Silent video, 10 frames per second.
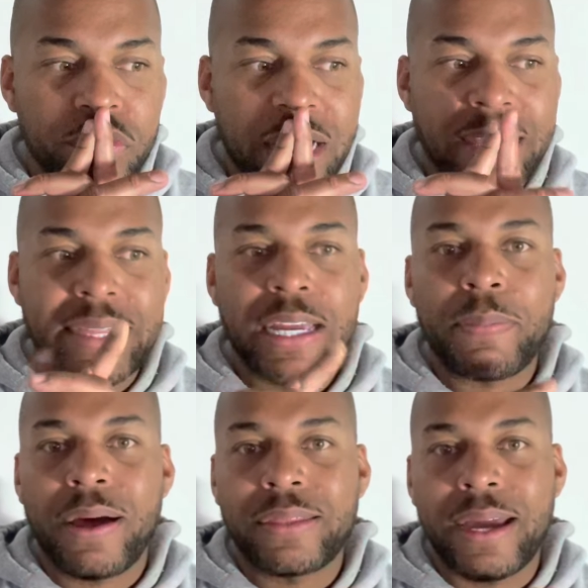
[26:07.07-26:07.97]
I think
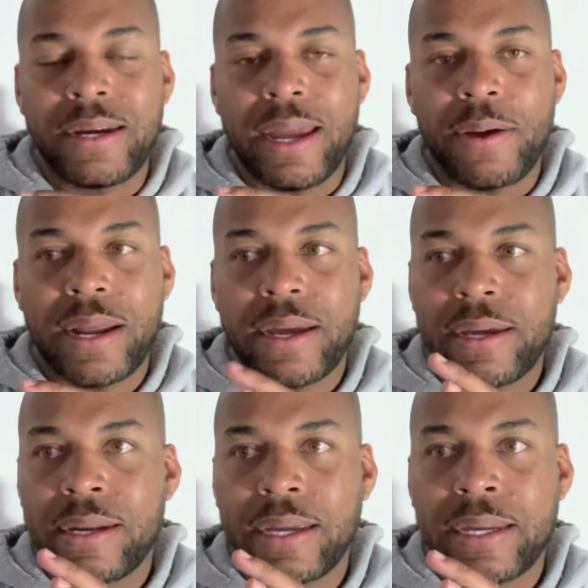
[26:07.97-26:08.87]
about that now,
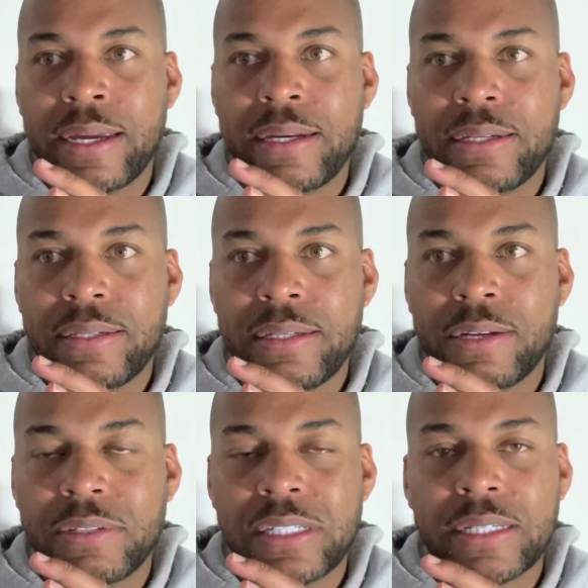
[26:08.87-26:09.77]
and I get,
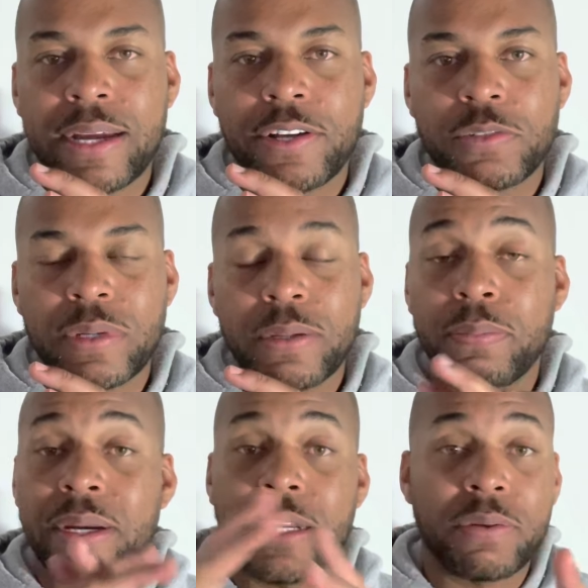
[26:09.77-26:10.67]
scares me.
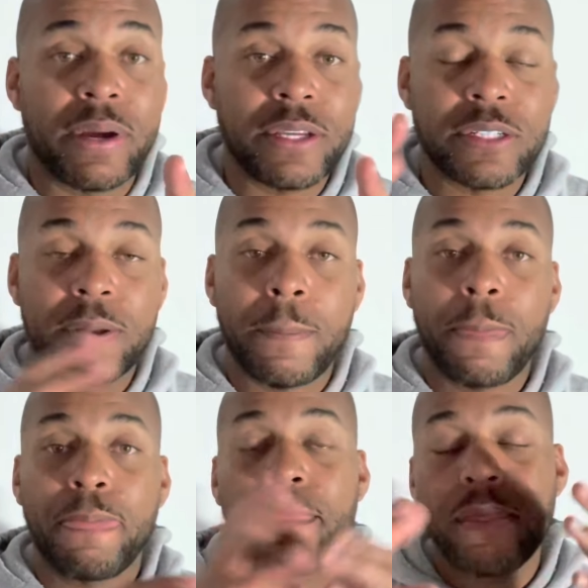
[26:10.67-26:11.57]
But anyways,
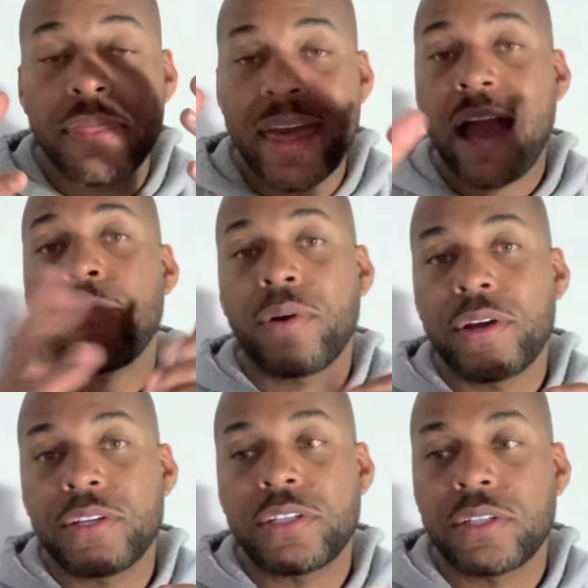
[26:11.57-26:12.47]
that
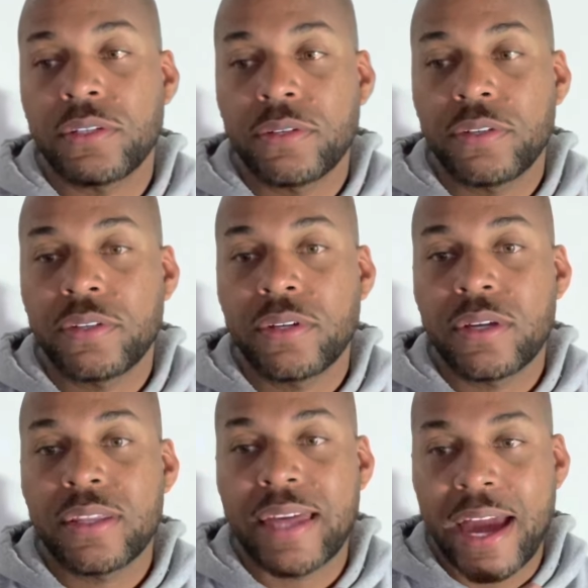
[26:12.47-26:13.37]
was
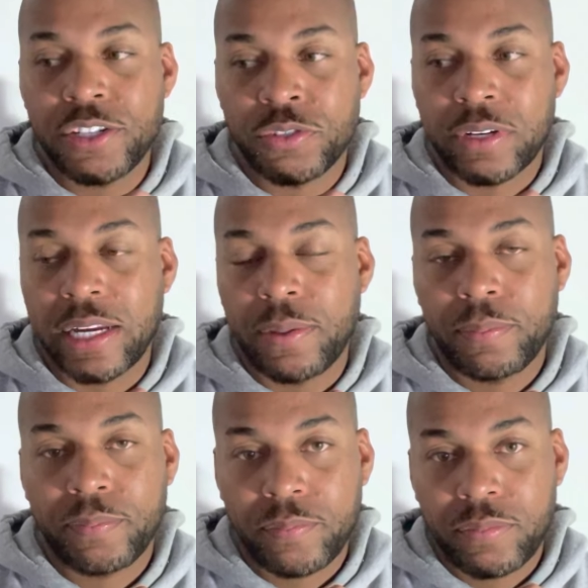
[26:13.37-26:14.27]
that dream.
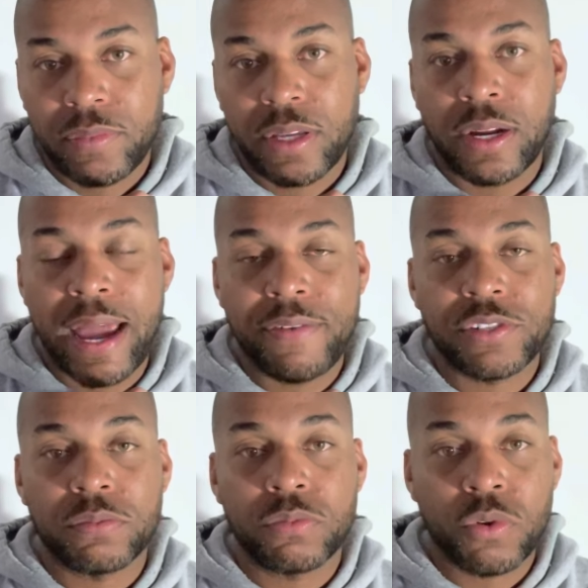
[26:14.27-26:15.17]
And I have
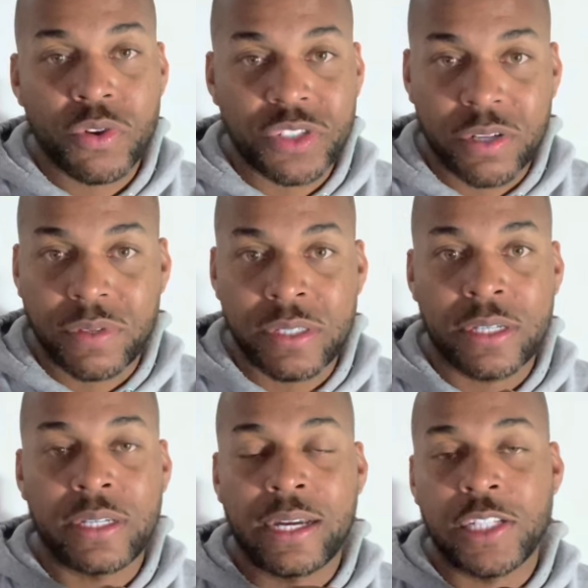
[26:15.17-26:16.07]
some more stuff to tell
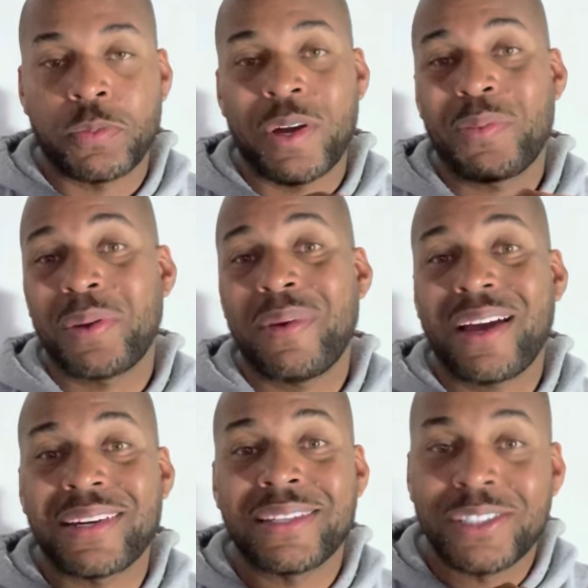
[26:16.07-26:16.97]
you guys about, but I'm not
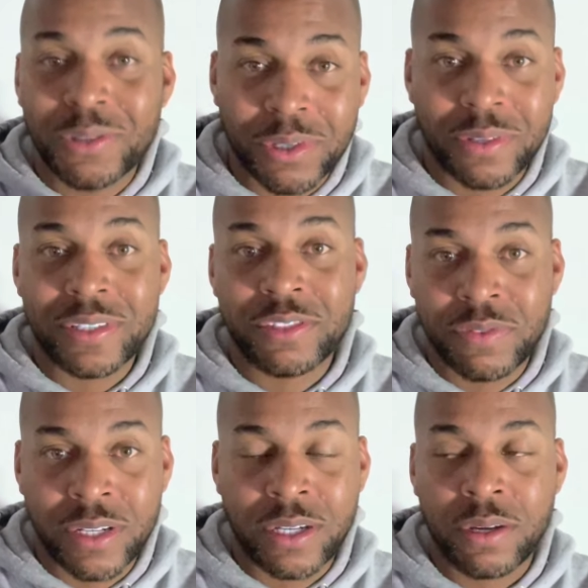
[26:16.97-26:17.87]
going to do it on this
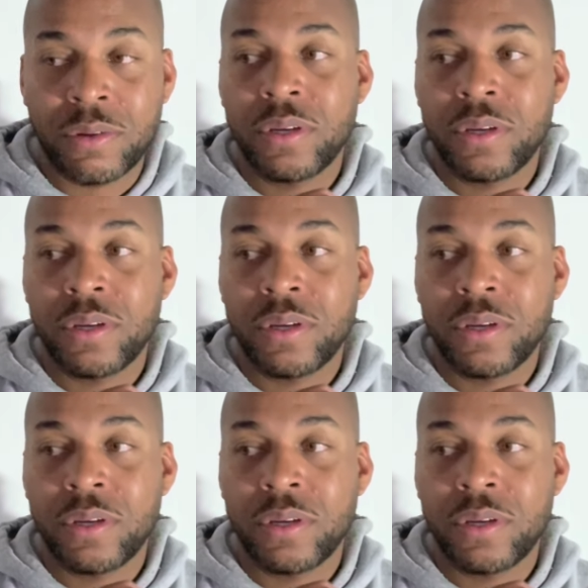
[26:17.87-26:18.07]
video.